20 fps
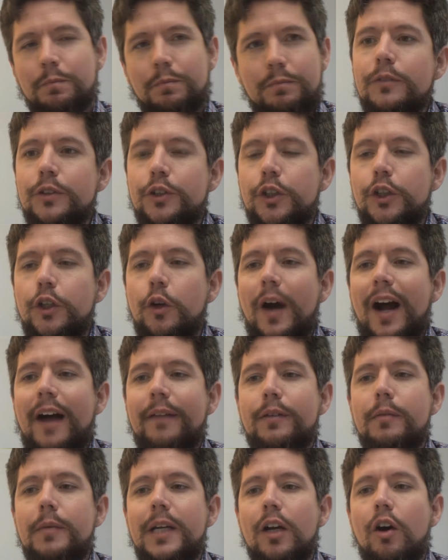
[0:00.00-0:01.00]
So you don't have
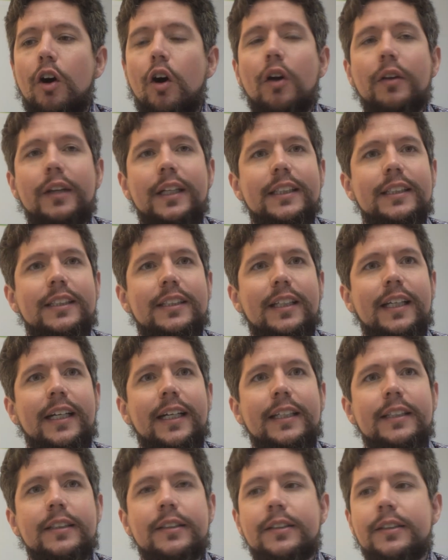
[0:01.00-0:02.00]
to be all these
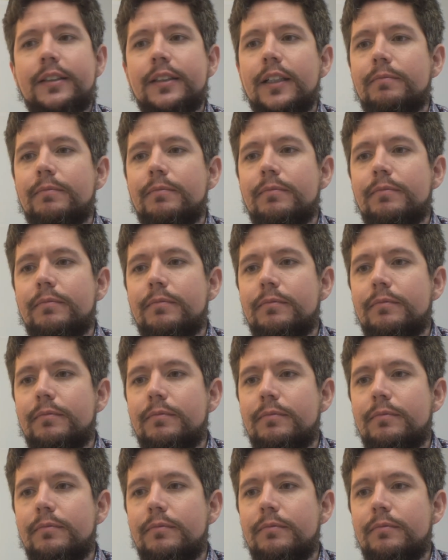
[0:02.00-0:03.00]
things.
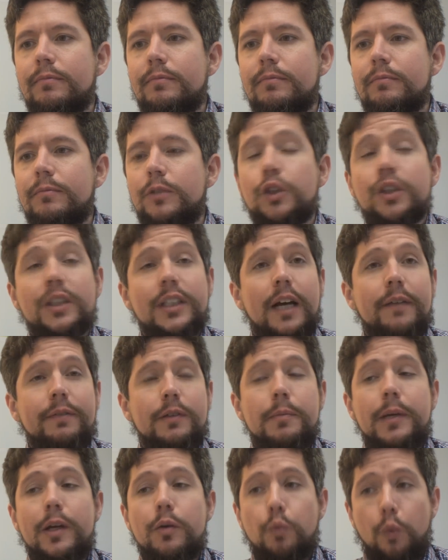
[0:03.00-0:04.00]
You just have to
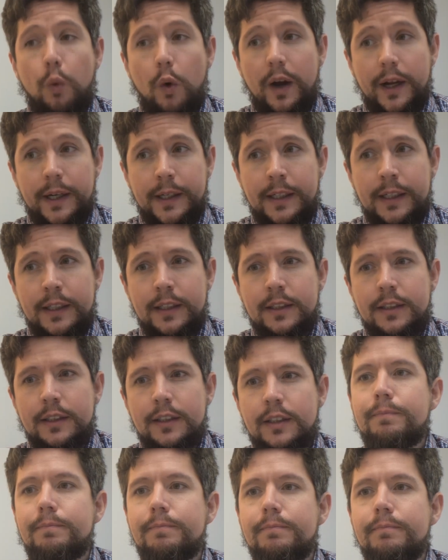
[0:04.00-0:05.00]
be one.
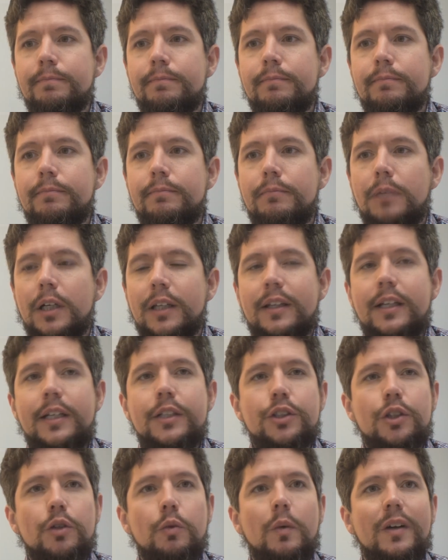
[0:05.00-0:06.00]
But
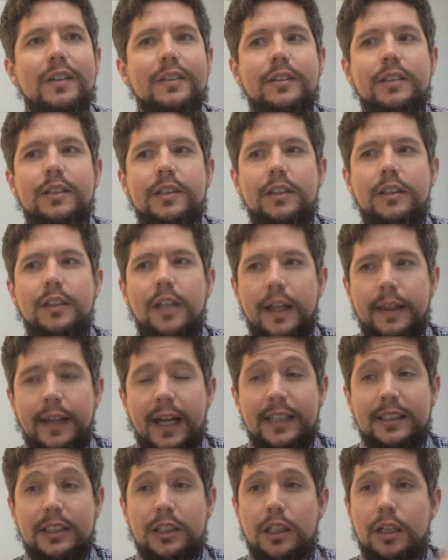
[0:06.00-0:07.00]
these are the ones, and
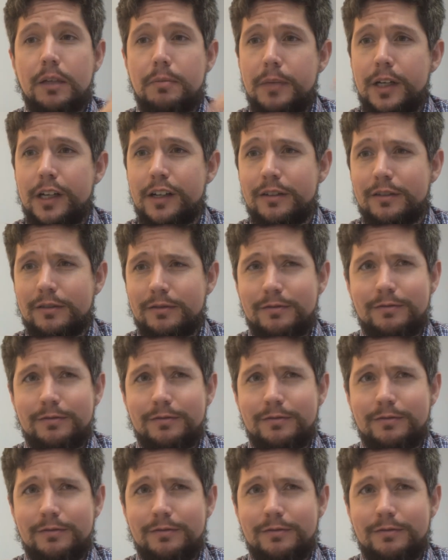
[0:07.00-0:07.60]
that's going to be